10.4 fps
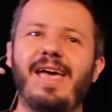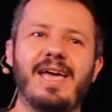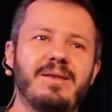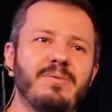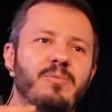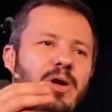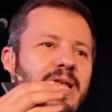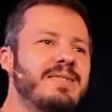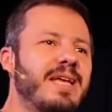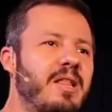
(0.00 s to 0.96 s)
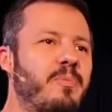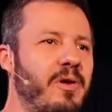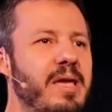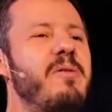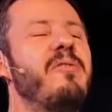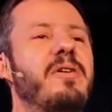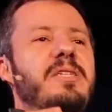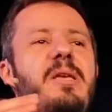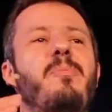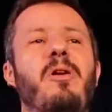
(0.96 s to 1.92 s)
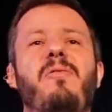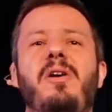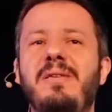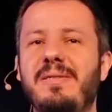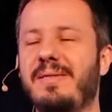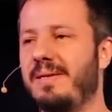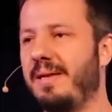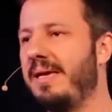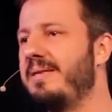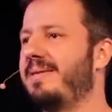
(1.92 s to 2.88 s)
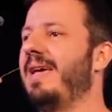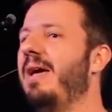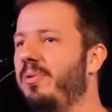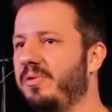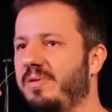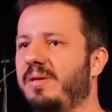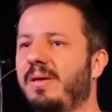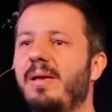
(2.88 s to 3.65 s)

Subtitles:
And when he started praying, he prayed for his disciples.